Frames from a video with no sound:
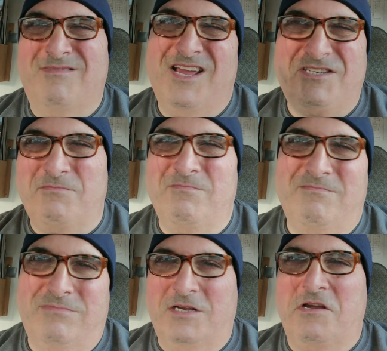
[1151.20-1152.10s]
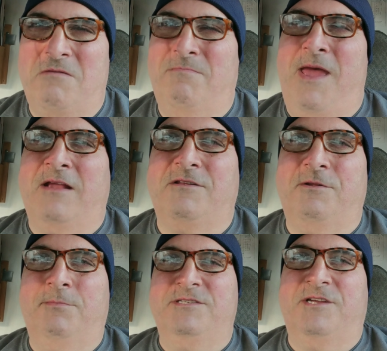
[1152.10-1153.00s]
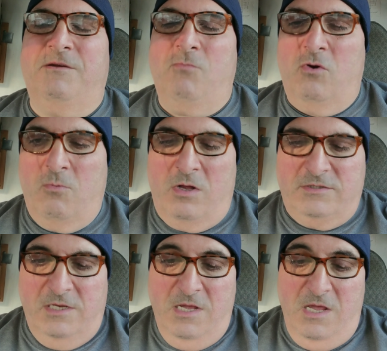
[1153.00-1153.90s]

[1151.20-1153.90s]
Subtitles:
get you to come back to the museum more than once.